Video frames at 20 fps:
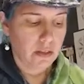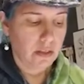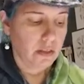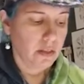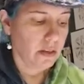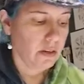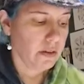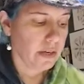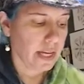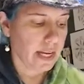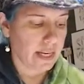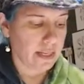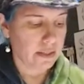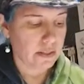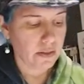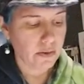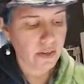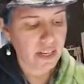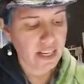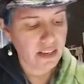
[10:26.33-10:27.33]
Okay,
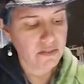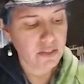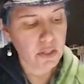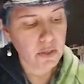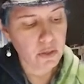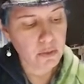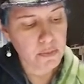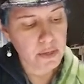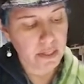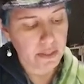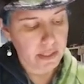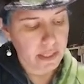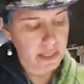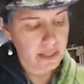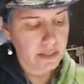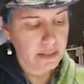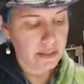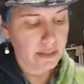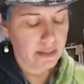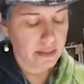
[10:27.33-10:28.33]
so I have 2
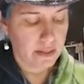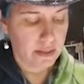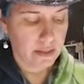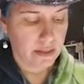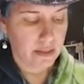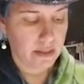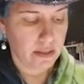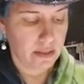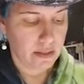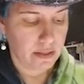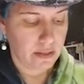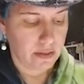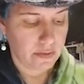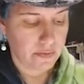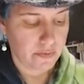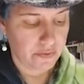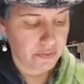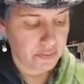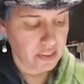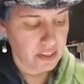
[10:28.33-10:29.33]
buildings.
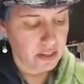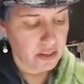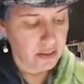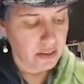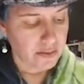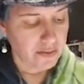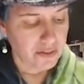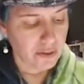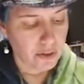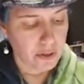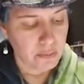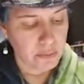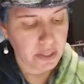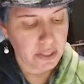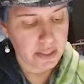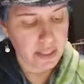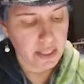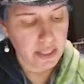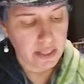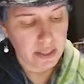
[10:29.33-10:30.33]
For a
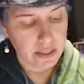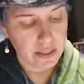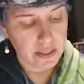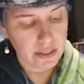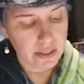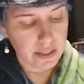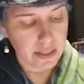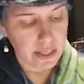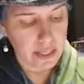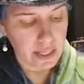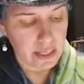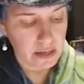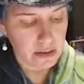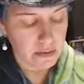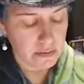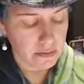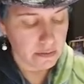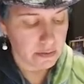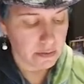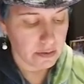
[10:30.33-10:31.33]
building on this side,
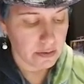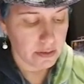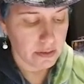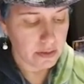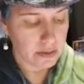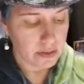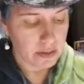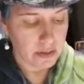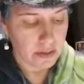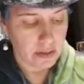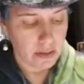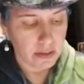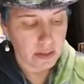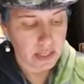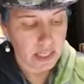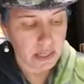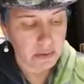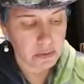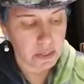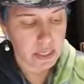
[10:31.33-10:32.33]

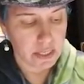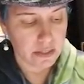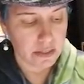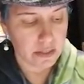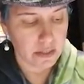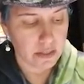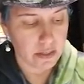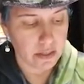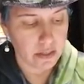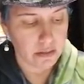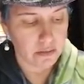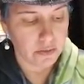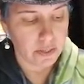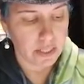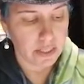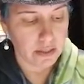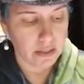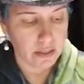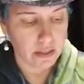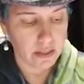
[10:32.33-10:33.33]
I want to start
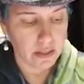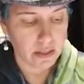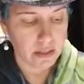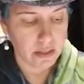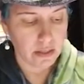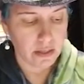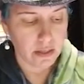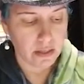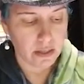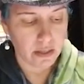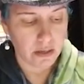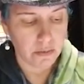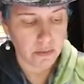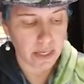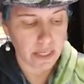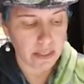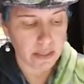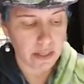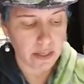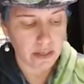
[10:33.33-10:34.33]
with a
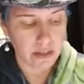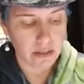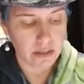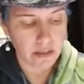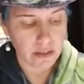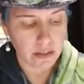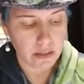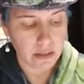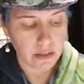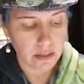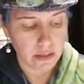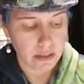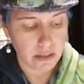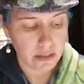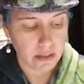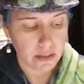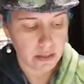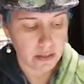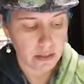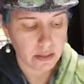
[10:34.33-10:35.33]
rectangle.
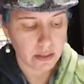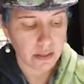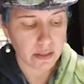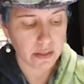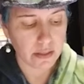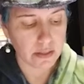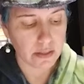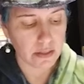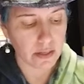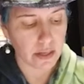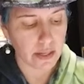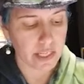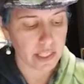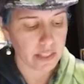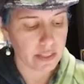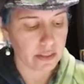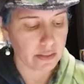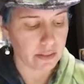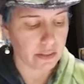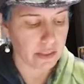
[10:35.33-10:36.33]
This is starting
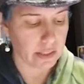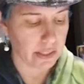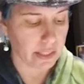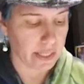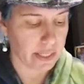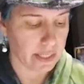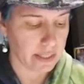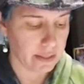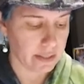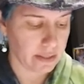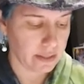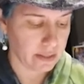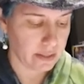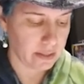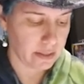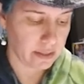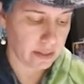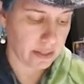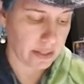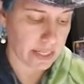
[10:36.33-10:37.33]
to look like
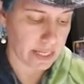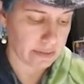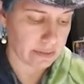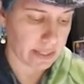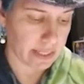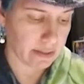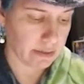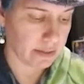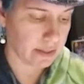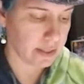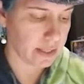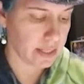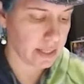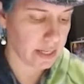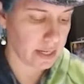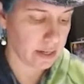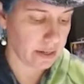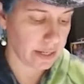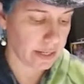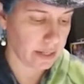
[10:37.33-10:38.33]
the downtown city
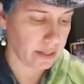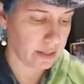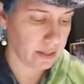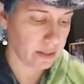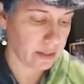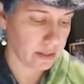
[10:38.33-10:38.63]
area.